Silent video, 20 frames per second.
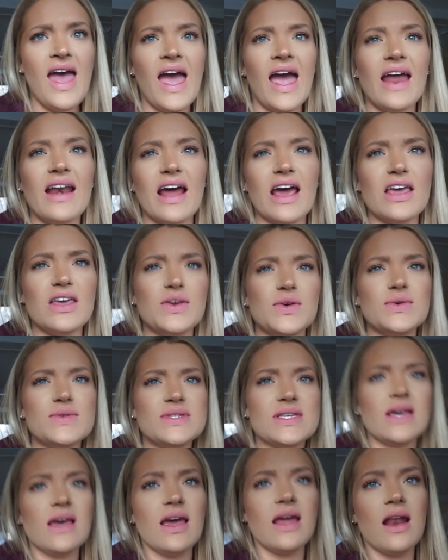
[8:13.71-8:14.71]
And I
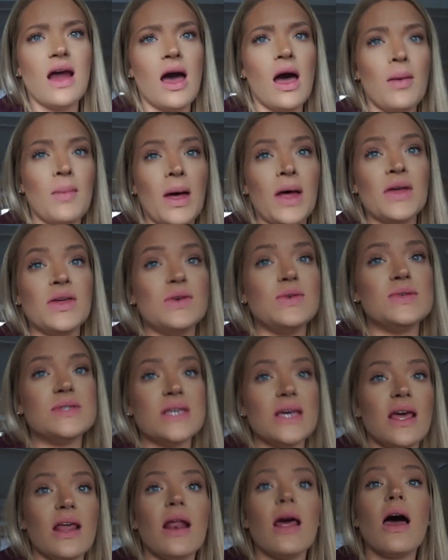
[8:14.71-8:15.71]
use it, I'll use
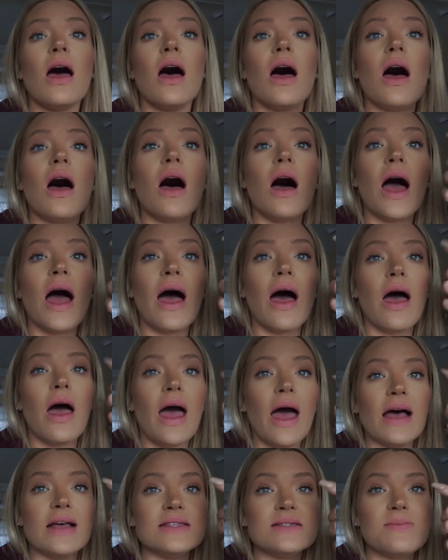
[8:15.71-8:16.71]
it
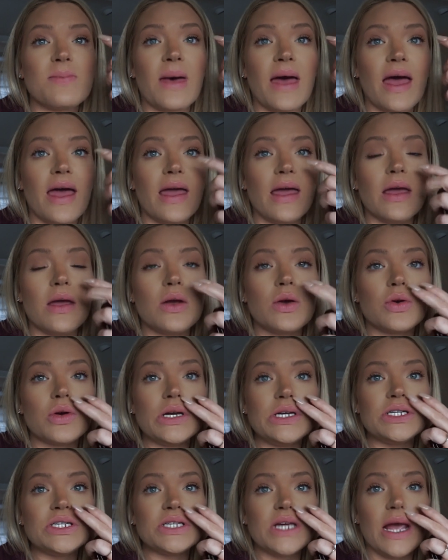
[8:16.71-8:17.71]
as my
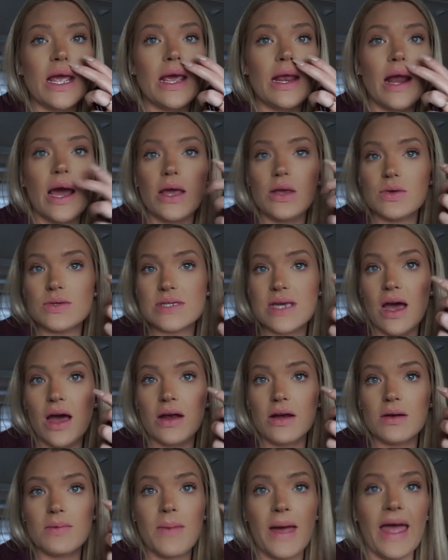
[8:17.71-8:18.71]
crease shade. I use it
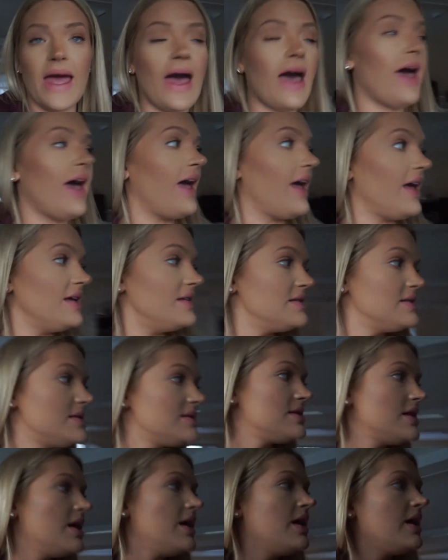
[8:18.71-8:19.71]
under my eyes.